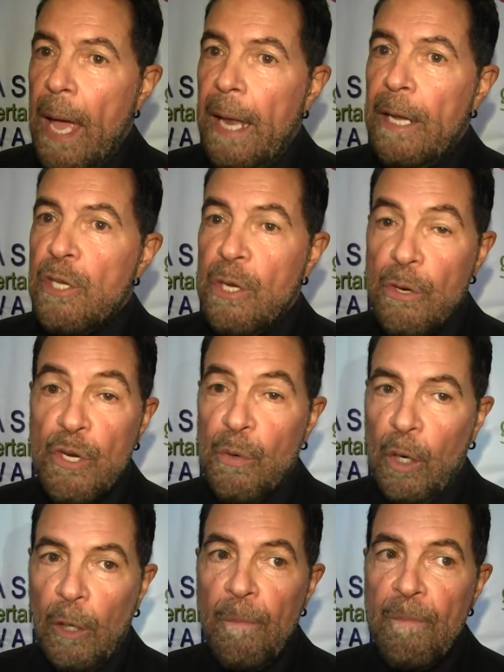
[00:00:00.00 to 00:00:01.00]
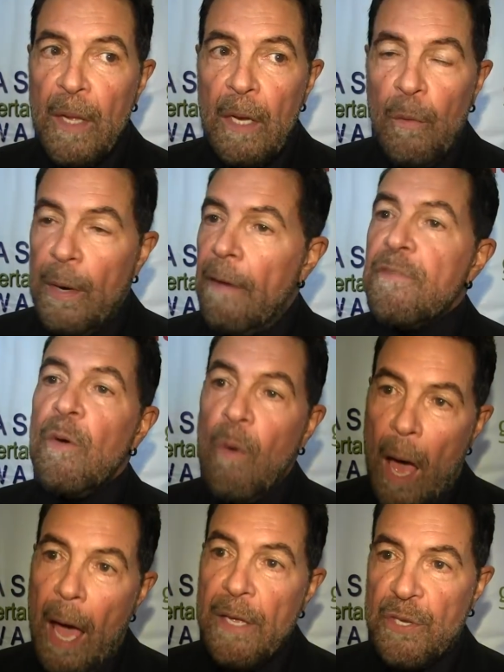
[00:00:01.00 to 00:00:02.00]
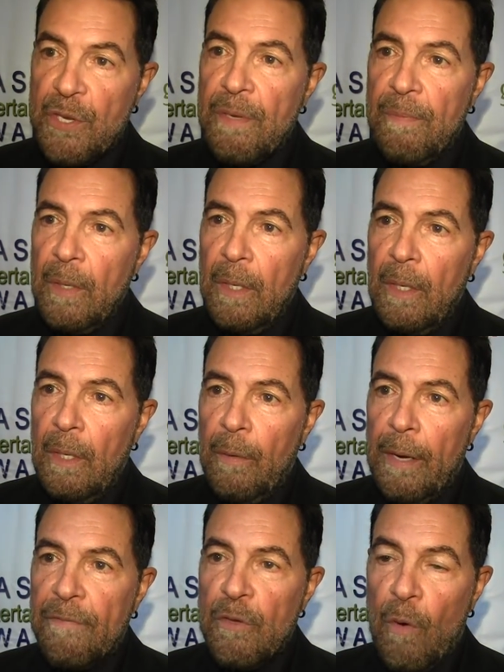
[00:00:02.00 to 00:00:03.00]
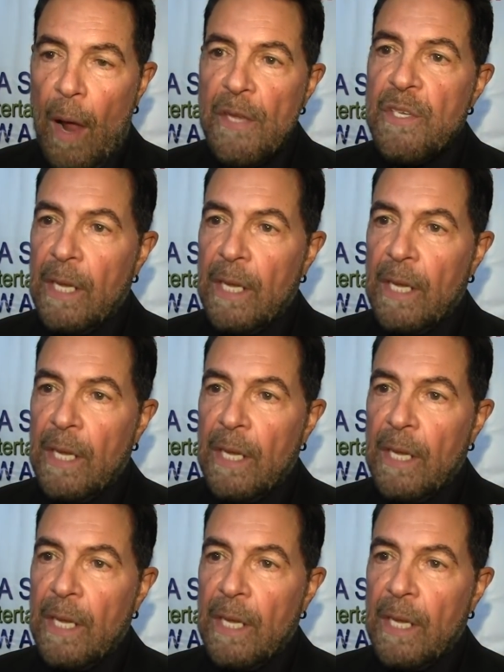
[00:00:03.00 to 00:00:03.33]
And as usual, we have to rise. We have to rise